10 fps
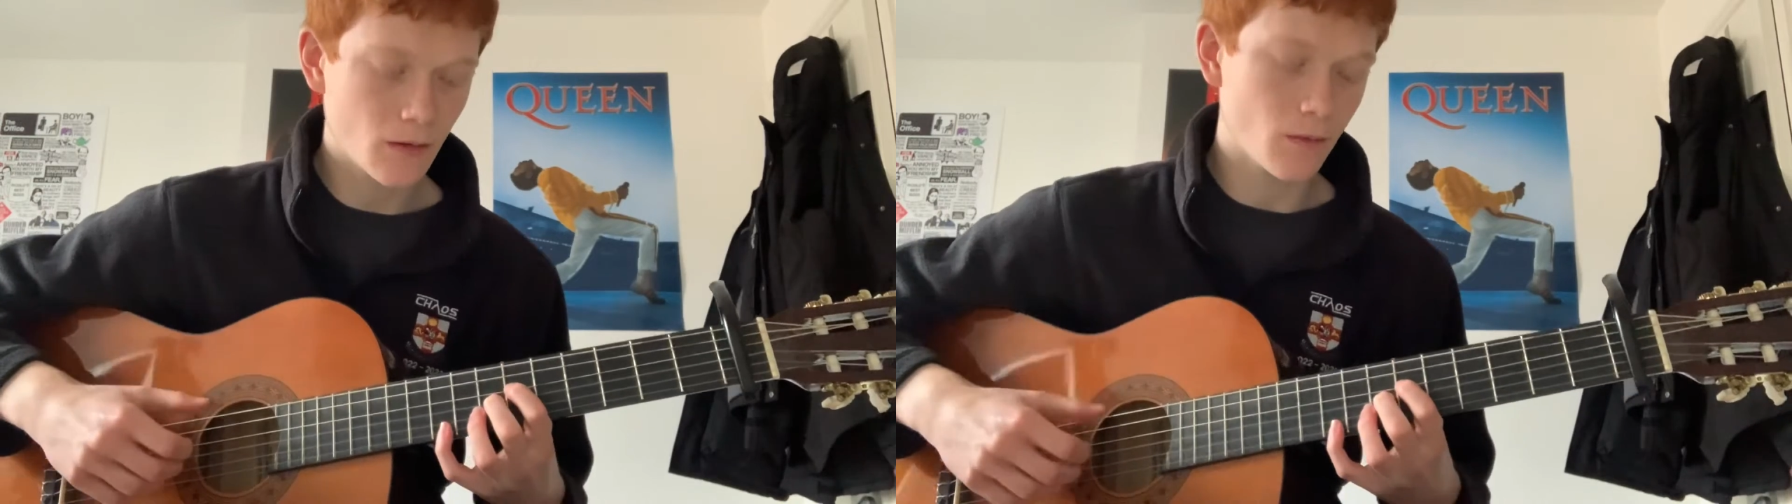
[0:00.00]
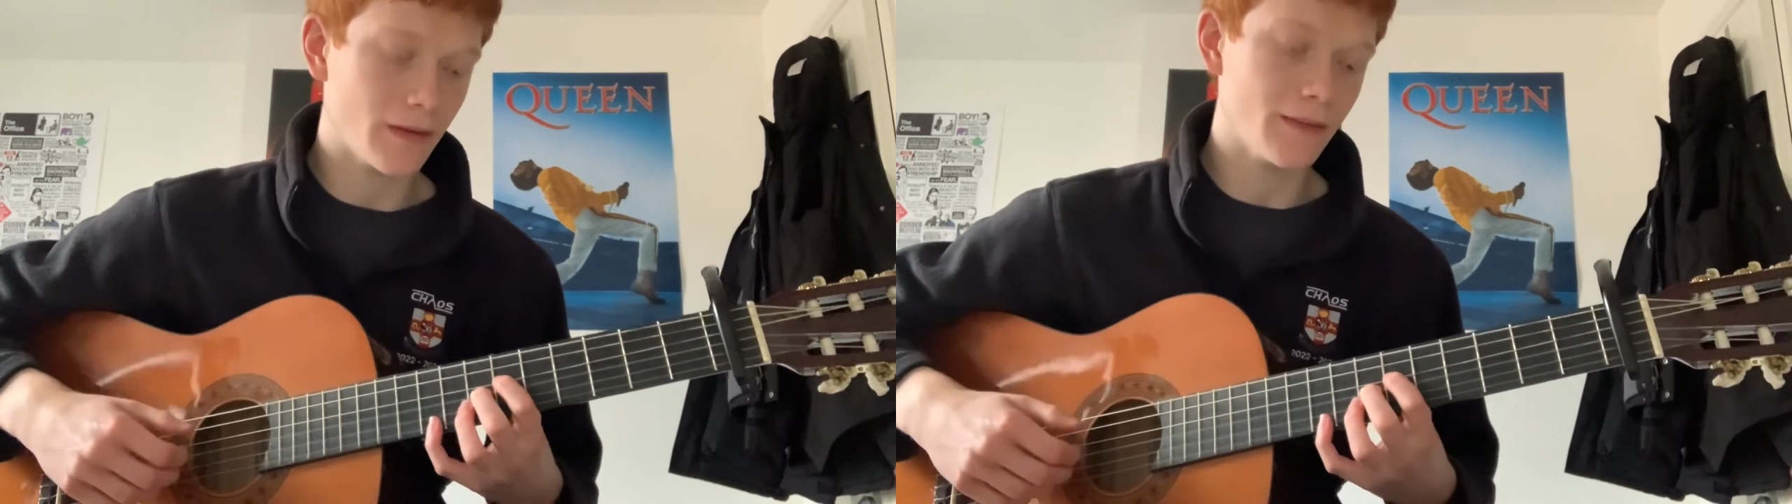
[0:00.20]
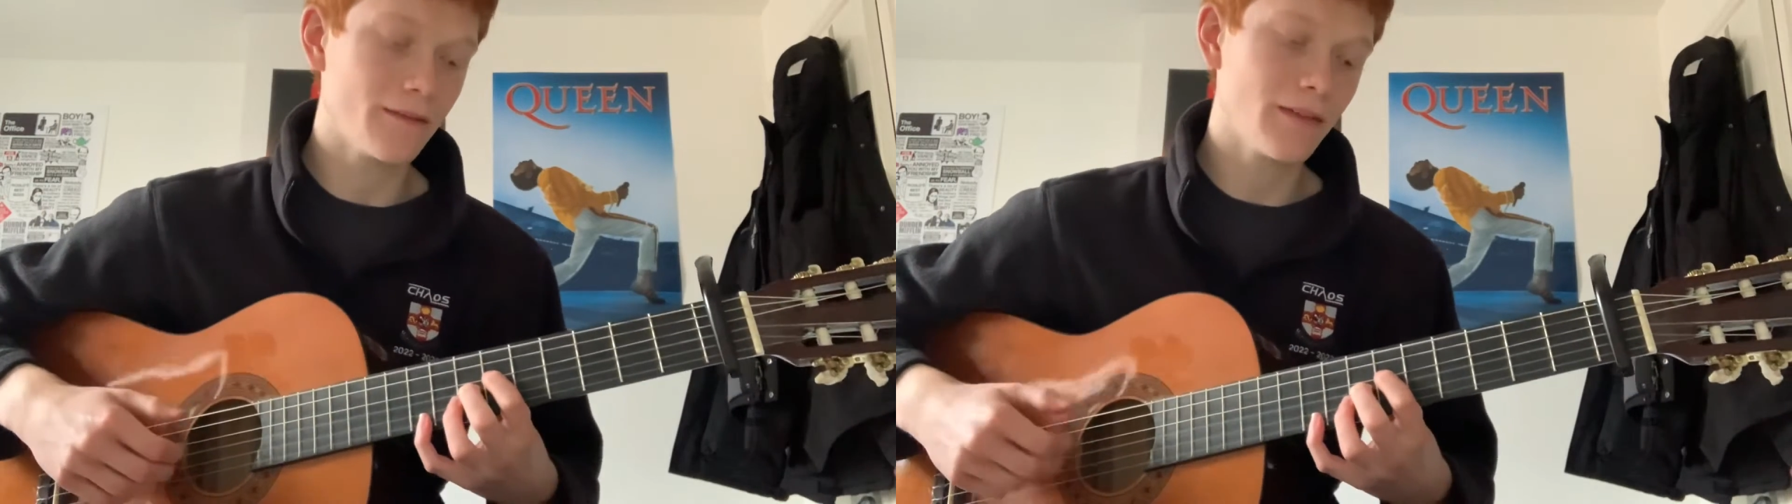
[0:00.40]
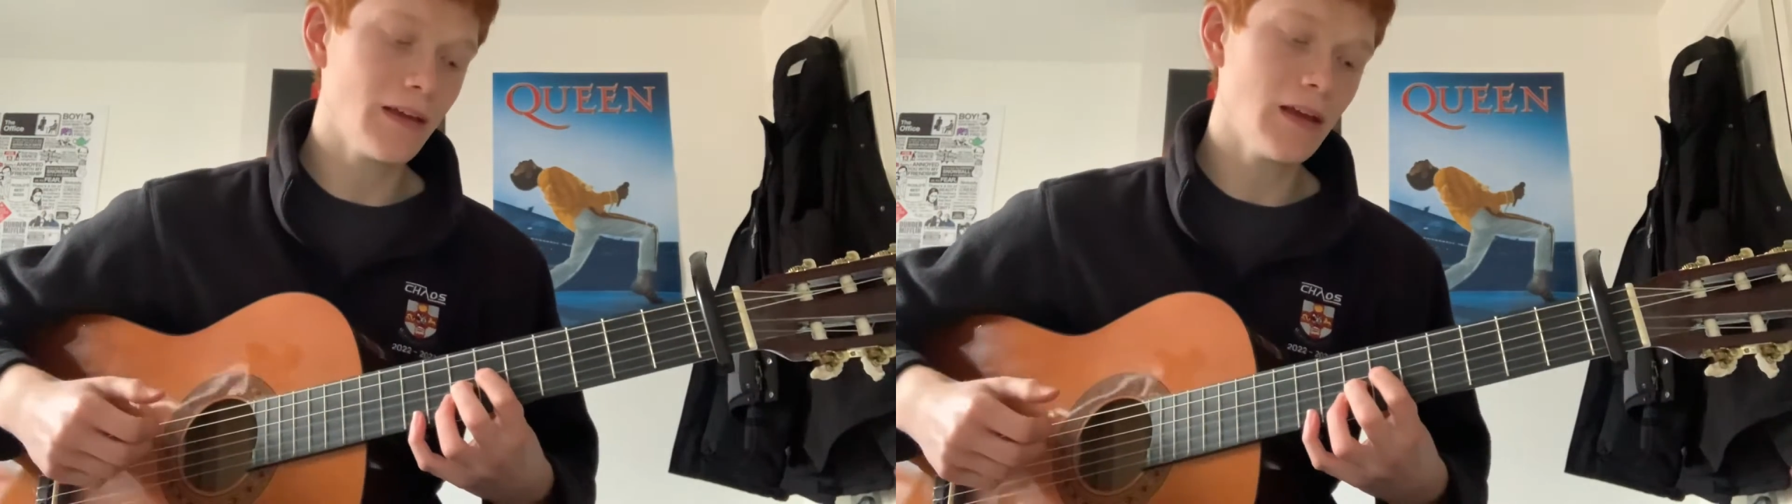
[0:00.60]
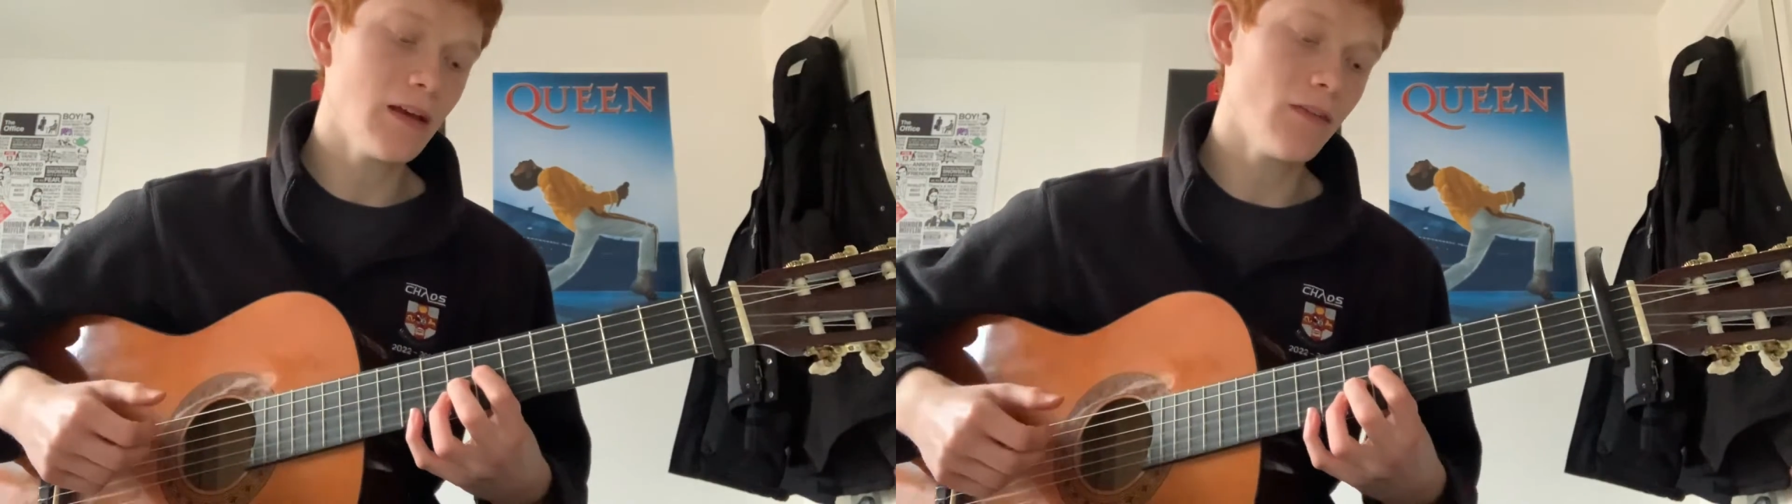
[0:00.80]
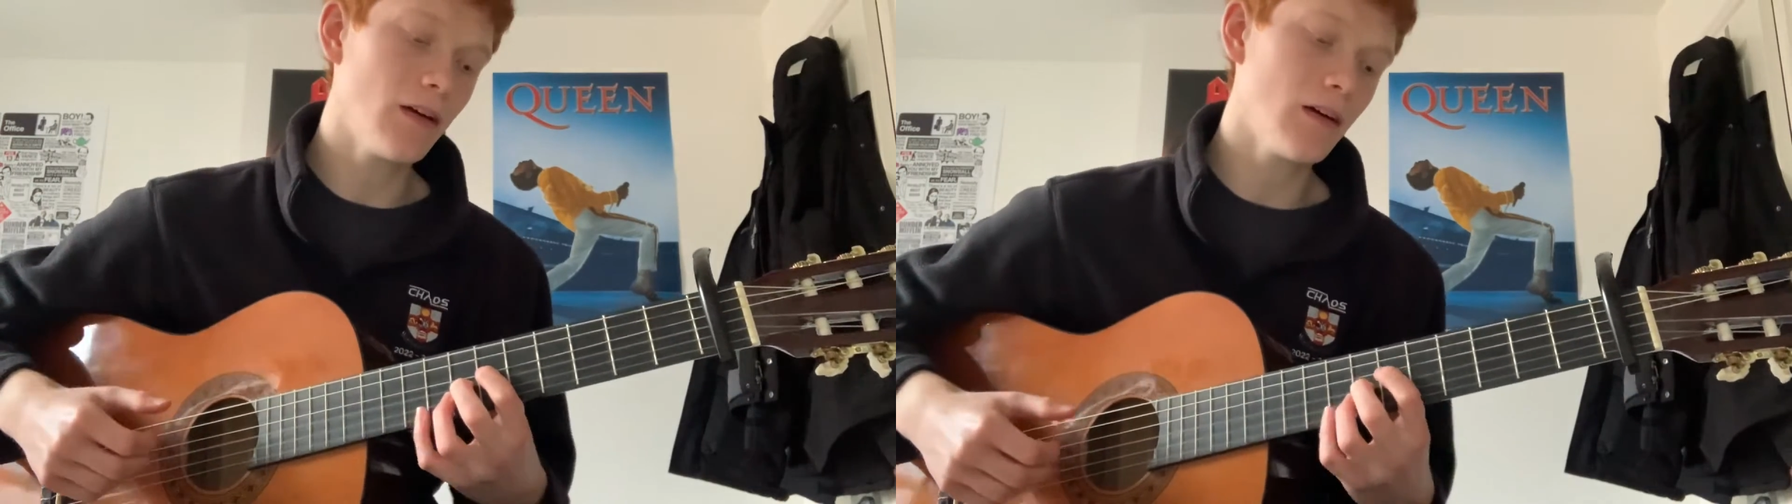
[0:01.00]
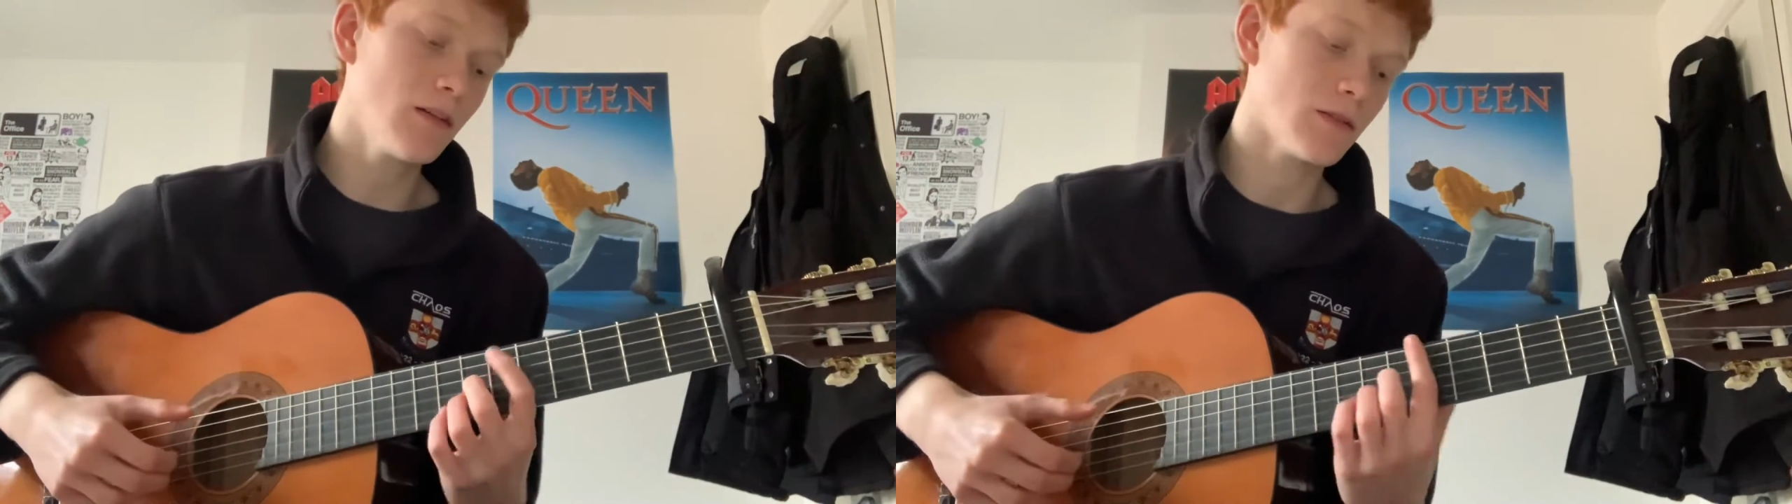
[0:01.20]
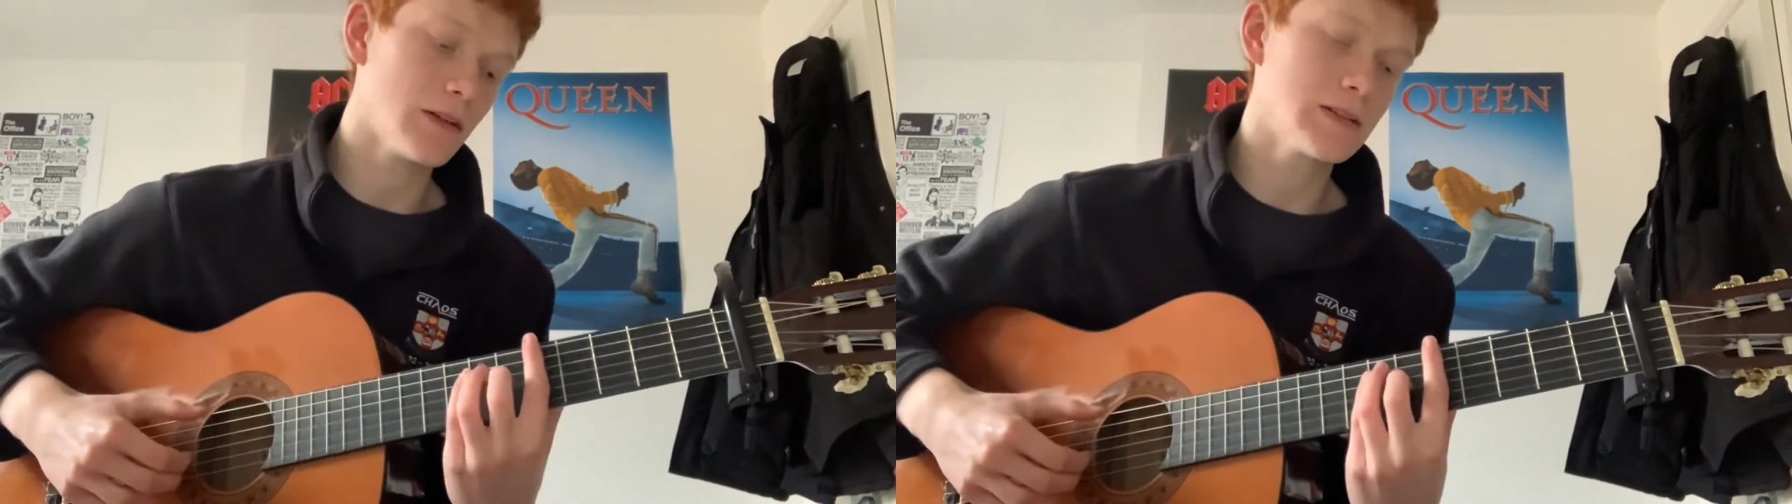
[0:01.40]
when the
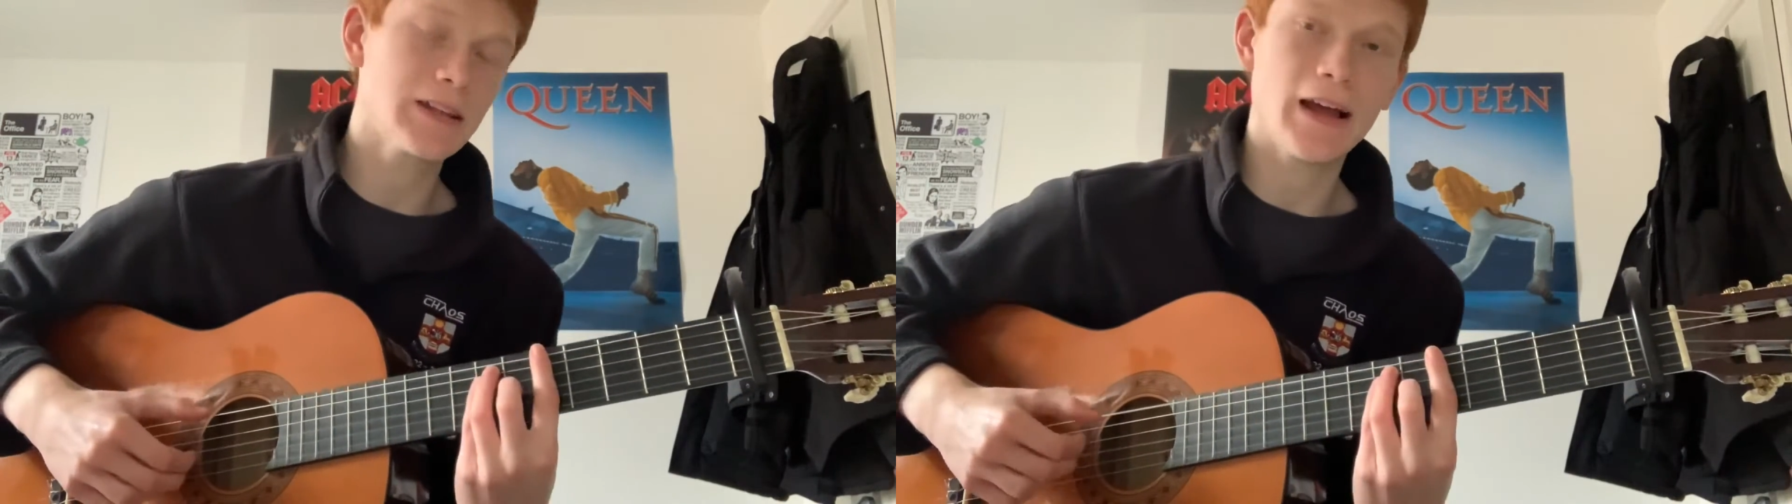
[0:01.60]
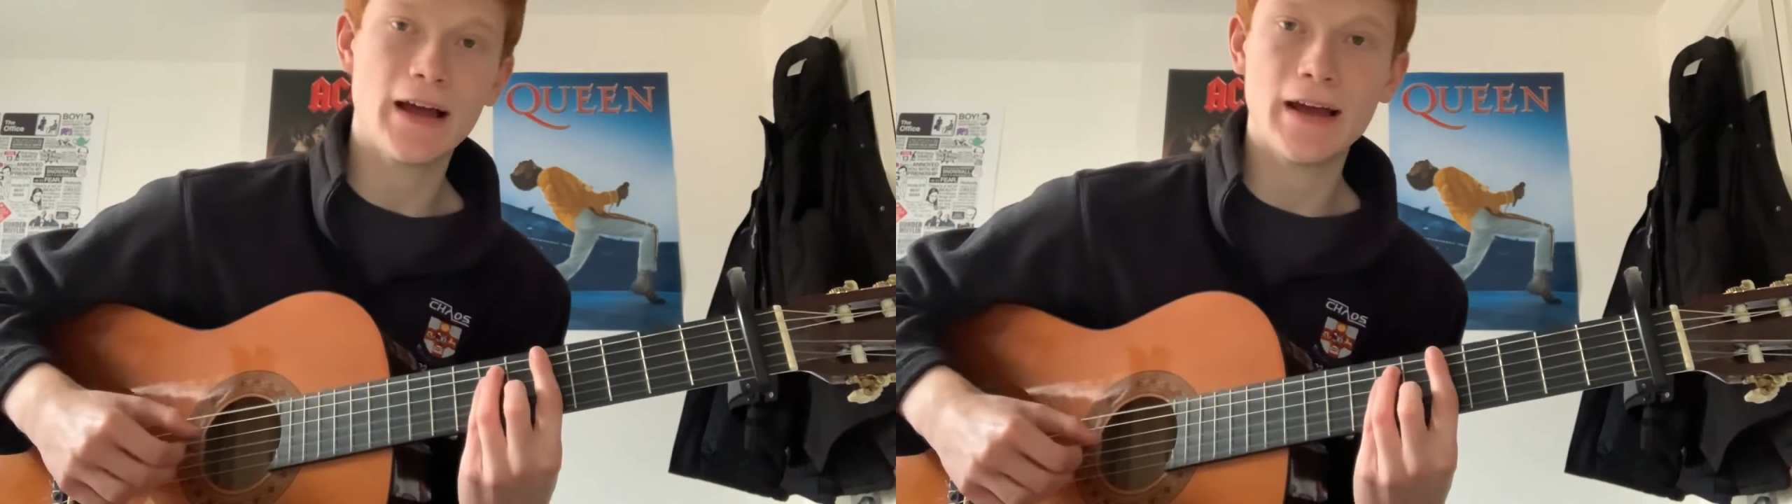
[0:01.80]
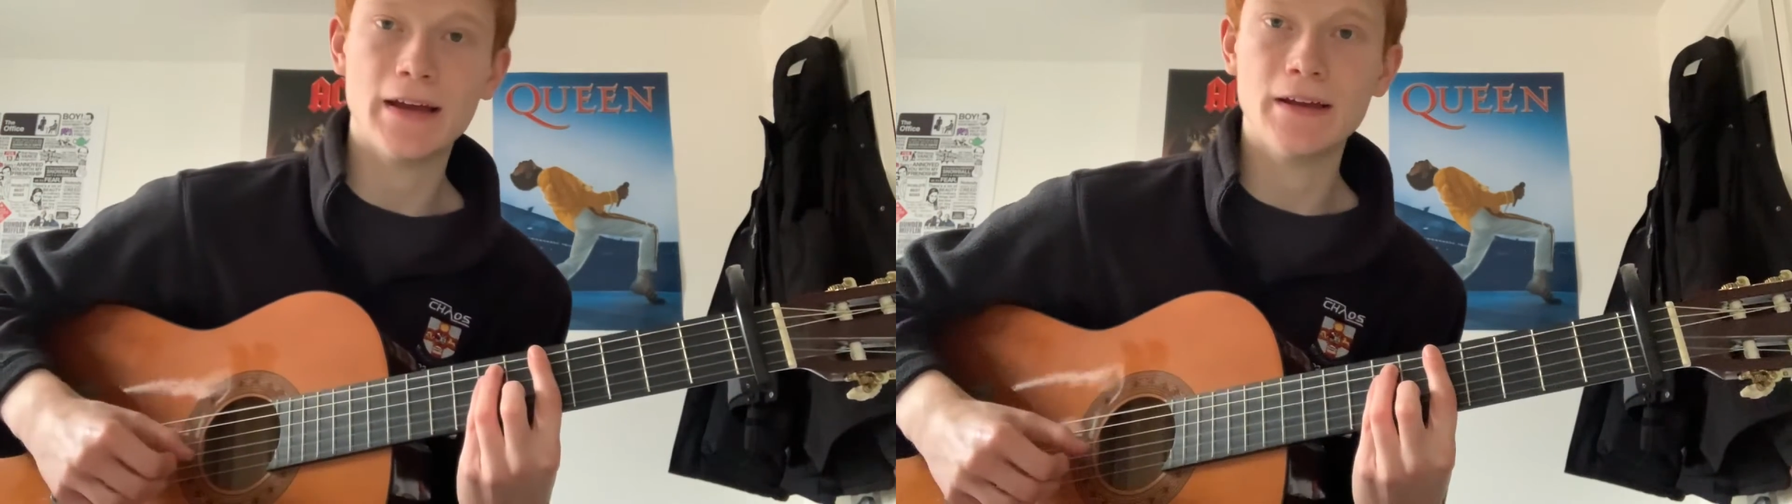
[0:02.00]
fever runs high.